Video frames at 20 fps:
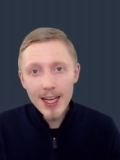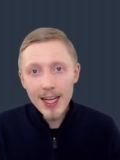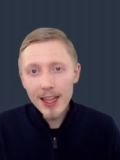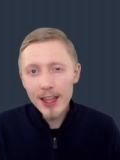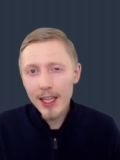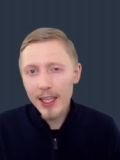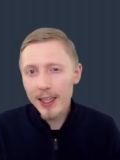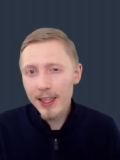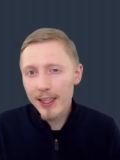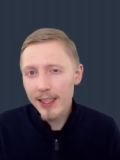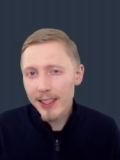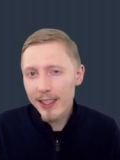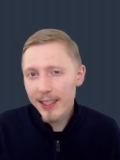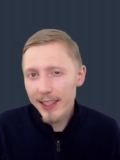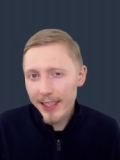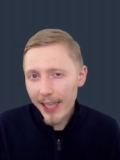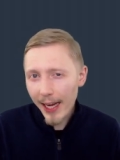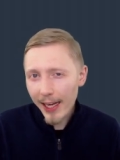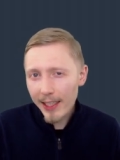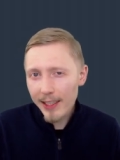The
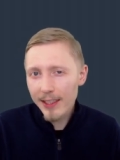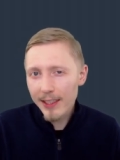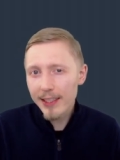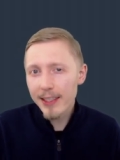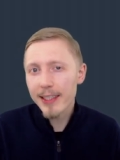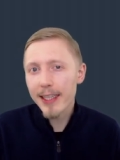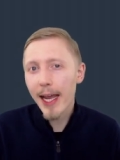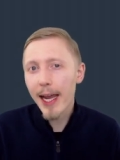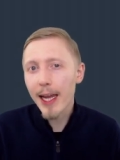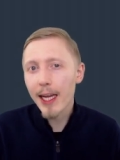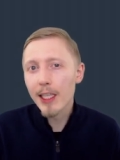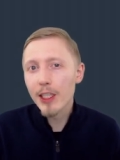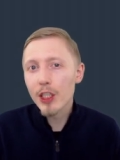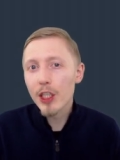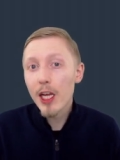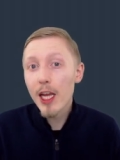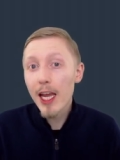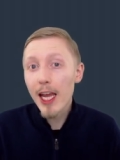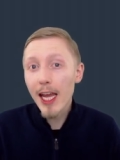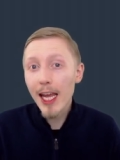second stage
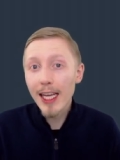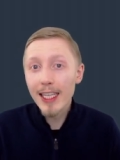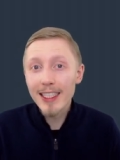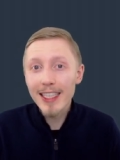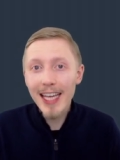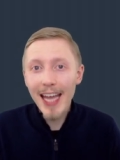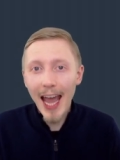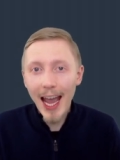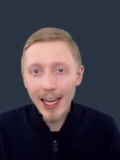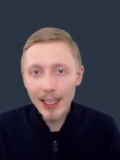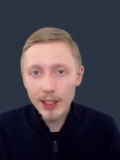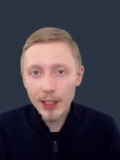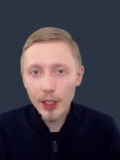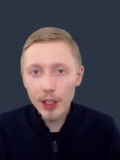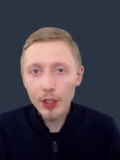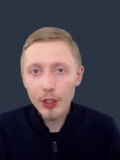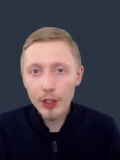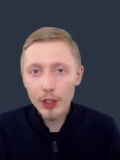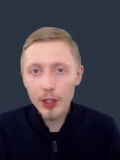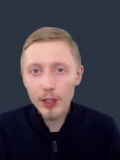is the
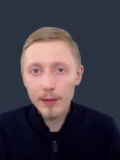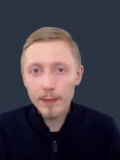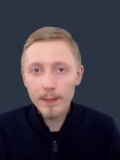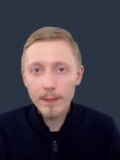execution.